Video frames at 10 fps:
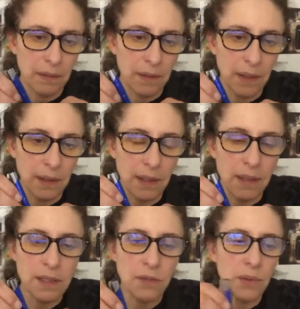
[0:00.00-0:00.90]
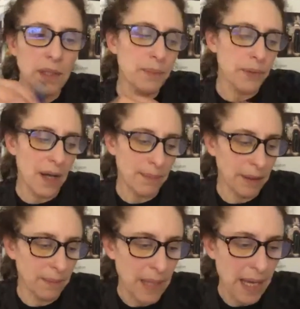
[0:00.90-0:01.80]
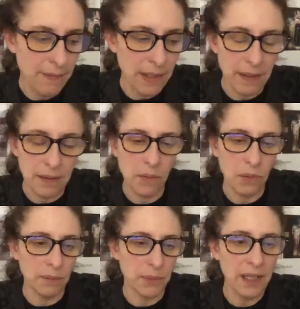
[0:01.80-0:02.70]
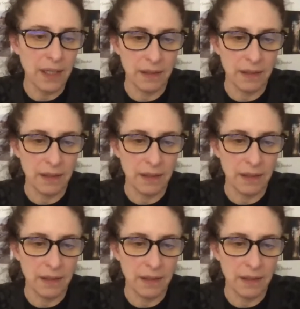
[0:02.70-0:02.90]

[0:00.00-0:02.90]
it, it, it's a real problem having an old brain.